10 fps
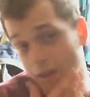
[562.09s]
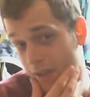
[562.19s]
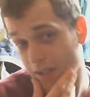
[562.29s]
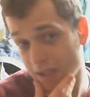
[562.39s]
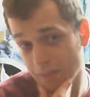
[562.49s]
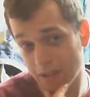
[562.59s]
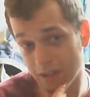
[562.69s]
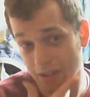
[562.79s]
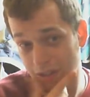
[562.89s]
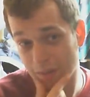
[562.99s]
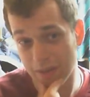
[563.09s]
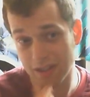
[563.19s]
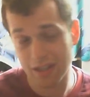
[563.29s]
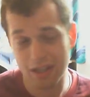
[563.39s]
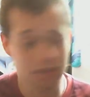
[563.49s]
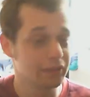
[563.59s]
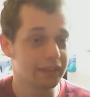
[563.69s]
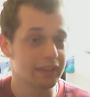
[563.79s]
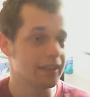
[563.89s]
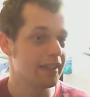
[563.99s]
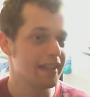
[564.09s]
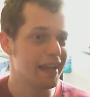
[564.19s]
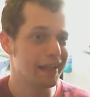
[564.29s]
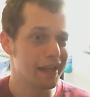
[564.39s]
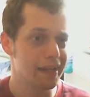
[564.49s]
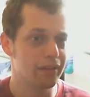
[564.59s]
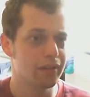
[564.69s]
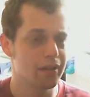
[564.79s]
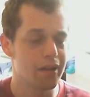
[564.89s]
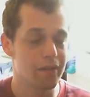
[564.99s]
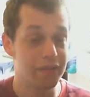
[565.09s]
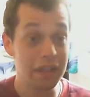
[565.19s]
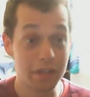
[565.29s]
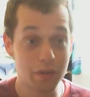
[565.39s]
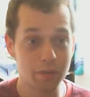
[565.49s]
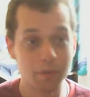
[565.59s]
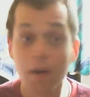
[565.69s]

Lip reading: Seems that they're going to be under the CIA if they do